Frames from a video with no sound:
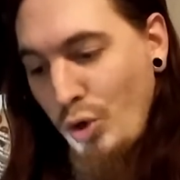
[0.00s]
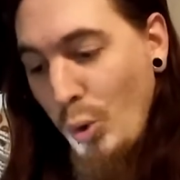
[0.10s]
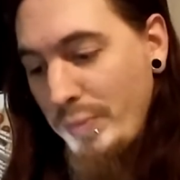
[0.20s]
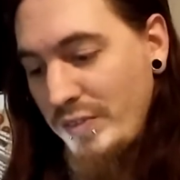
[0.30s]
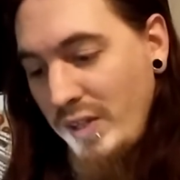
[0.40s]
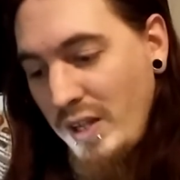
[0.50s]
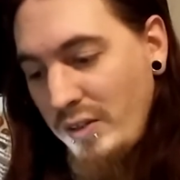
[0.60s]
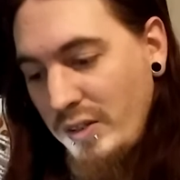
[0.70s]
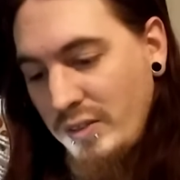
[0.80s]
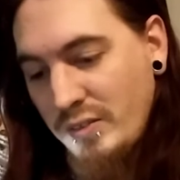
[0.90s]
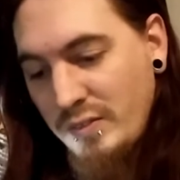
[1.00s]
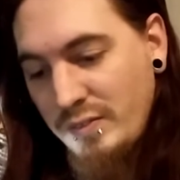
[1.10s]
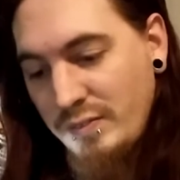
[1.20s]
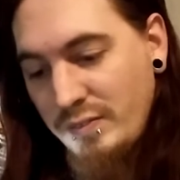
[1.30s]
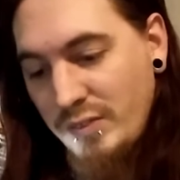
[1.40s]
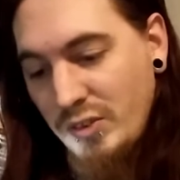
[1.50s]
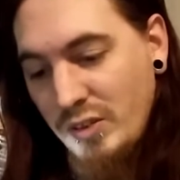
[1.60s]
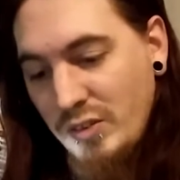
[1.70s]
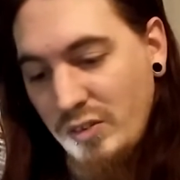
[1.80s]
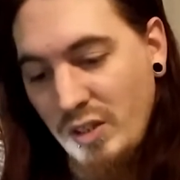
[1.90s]
Corpse Flower,
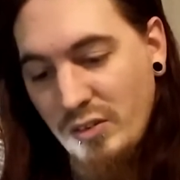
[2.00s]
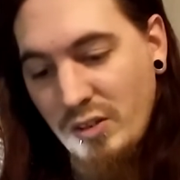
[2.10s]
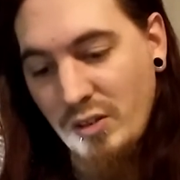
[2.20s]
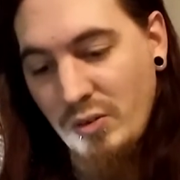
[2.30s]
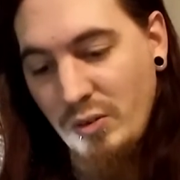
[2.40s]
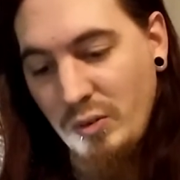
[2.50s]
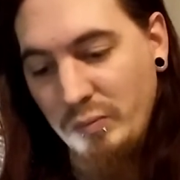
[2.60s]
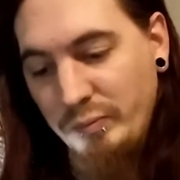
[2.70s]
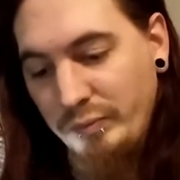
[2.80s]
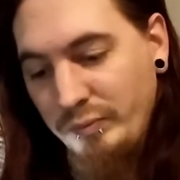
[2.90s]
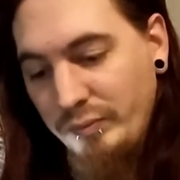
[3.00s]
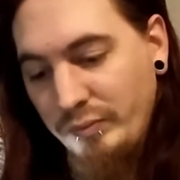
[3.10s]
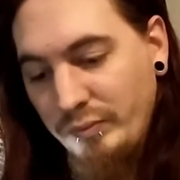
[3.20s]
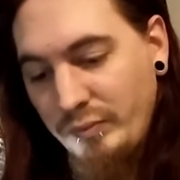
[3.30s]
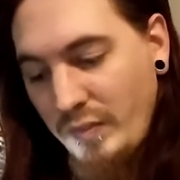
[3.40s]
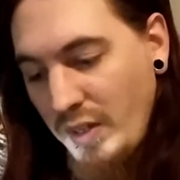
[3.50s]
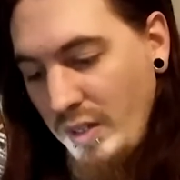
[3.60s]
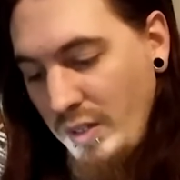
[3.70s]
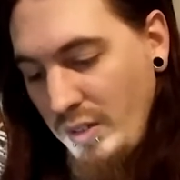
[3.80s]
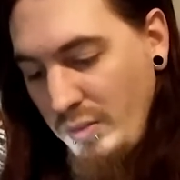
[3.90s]
just because it sounds kind of cool.
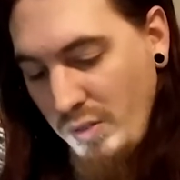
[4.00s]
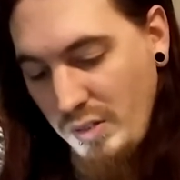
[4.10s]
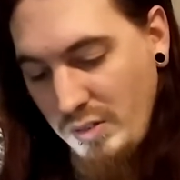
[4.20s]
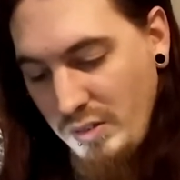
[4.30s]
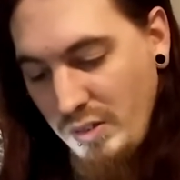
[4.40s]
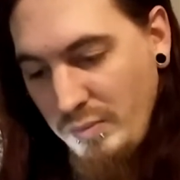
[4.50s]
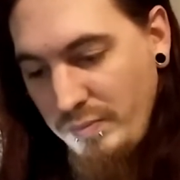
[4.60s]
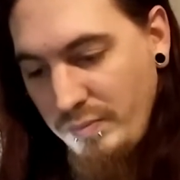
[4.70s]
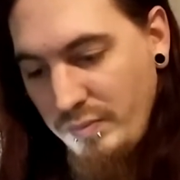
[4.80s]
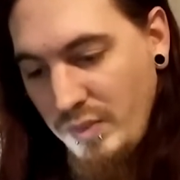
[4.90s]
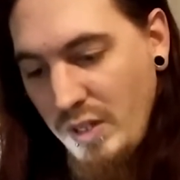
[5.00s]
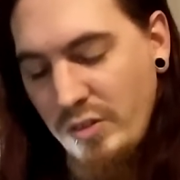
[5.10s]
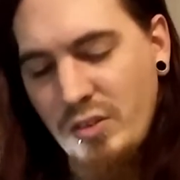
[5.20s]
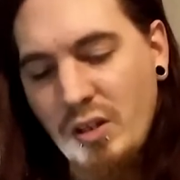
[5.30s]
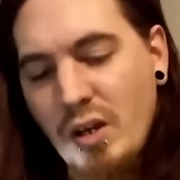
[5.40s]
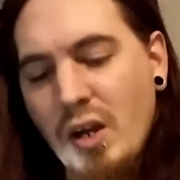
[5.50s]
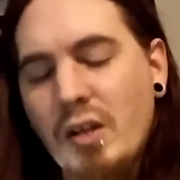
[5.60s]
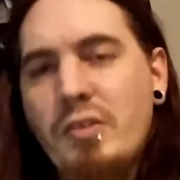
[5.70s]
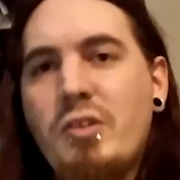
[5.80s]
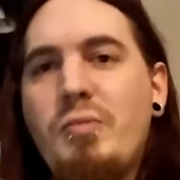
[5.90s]
But um, yeah, there's a
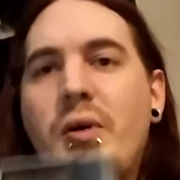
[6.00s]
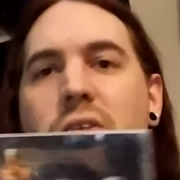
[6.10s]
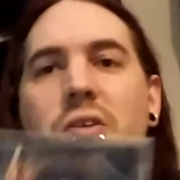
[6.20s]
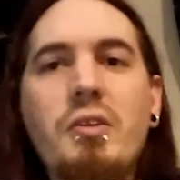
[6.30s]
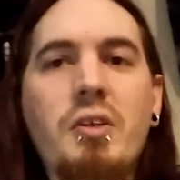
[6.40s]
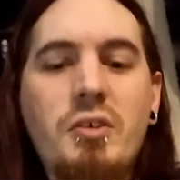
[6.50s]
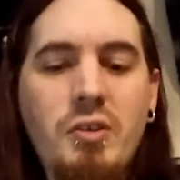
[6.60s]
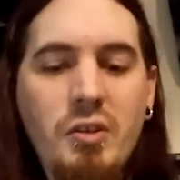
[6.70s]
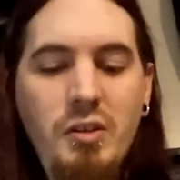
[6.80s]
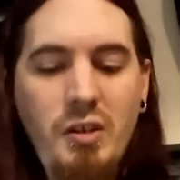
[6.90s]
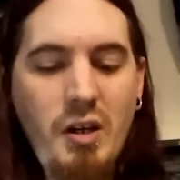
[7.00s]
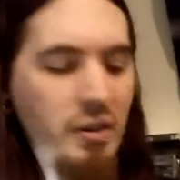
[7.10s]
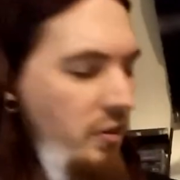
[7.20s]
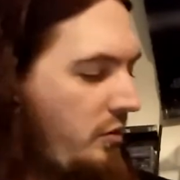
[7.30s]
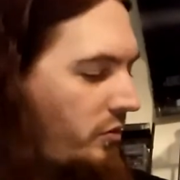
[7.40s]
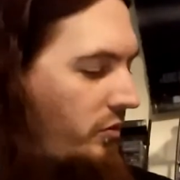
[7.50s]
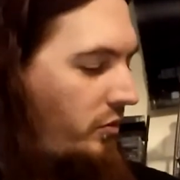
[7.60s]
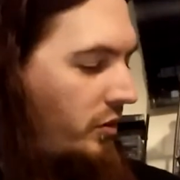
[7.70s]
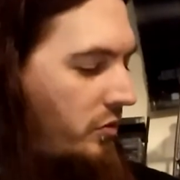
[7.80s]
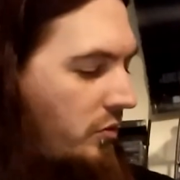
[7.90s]
there's a special edition you can get that's
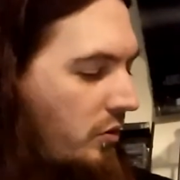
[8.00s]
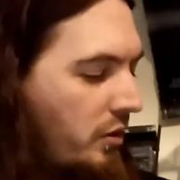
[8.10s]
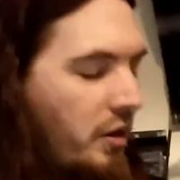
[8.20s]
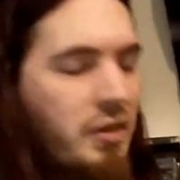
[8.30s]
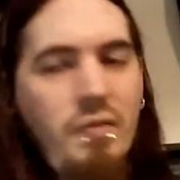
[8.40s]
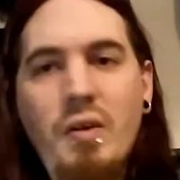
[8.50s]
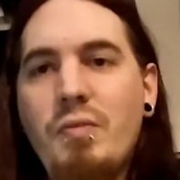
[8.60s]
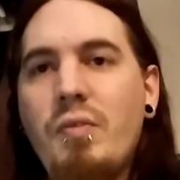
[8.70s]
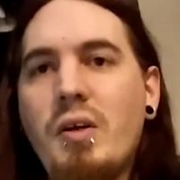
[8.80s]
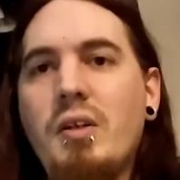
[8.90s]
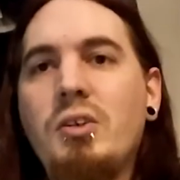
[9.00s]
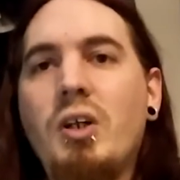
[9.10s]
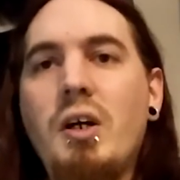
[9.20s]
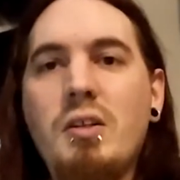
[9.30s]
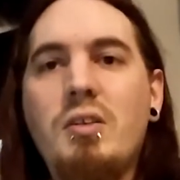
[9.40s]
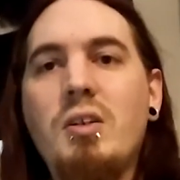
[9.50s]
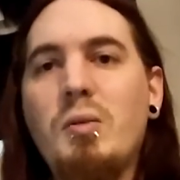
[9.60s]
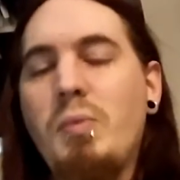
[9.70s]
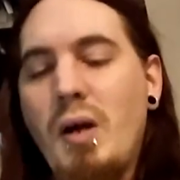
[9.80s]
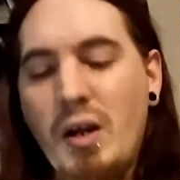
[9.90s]
that's sort of like a fucking giant
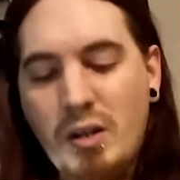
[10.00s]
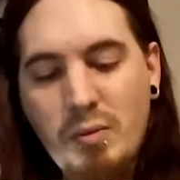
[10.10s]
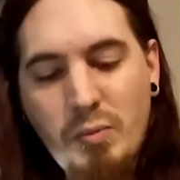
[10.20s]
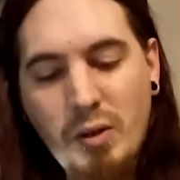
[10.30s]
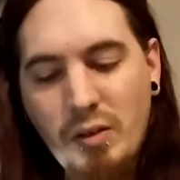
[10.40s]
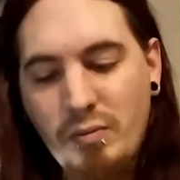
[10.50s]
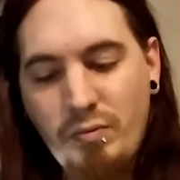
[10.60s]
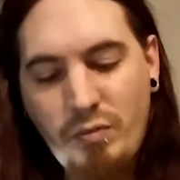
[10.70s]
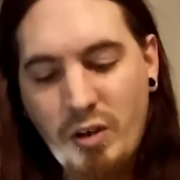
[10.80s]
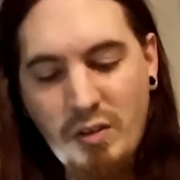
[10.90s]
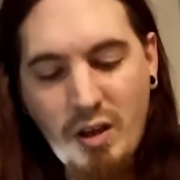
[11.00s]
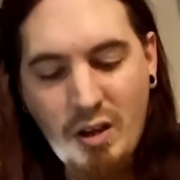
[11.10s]
digipack, but fuck